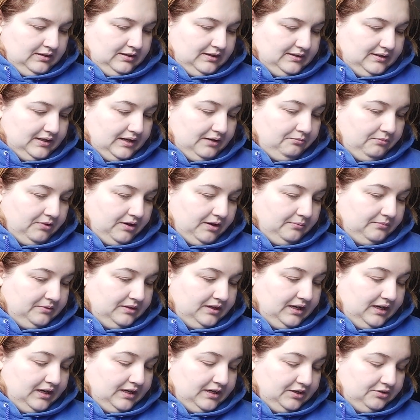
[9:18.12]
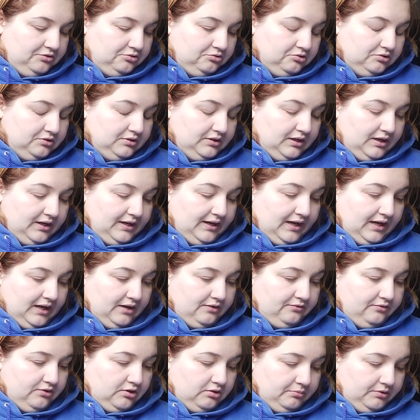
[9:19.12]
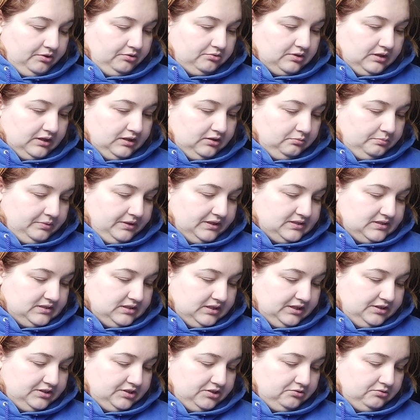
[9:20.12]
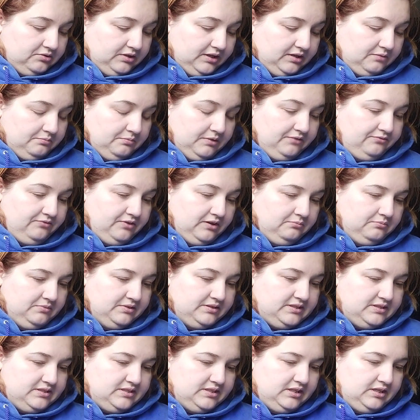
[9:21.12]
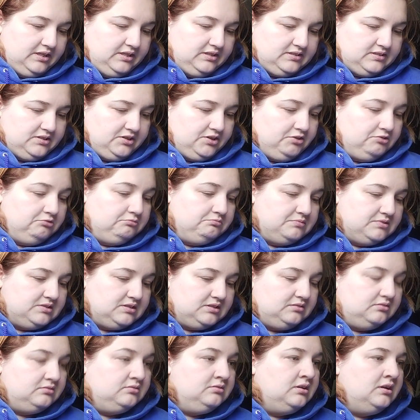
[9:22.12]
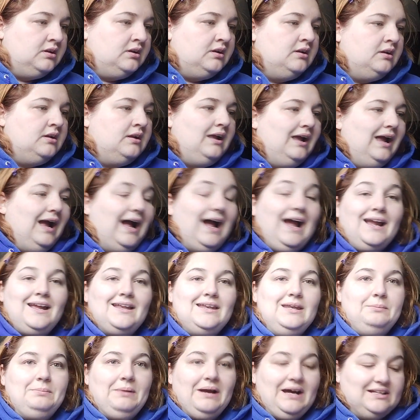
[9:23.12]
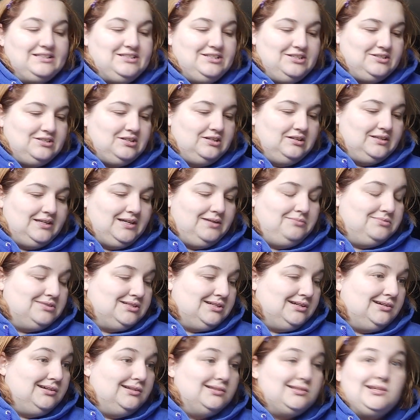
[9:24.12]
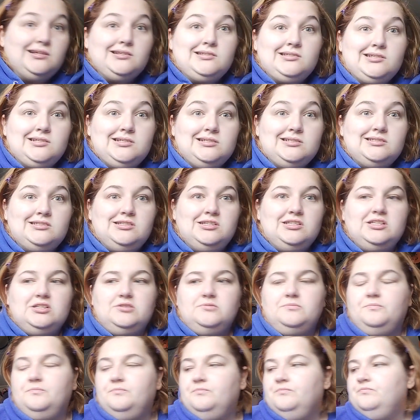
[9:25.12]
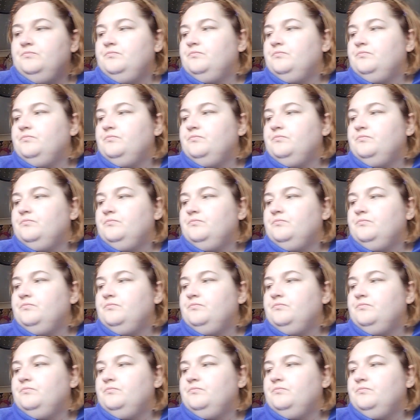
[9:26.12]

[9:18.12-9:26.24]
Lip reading: And then when I'm nearly done, I have all my other little bits that I do, like my vitamin C serums and acne patches, all that jazz, you know.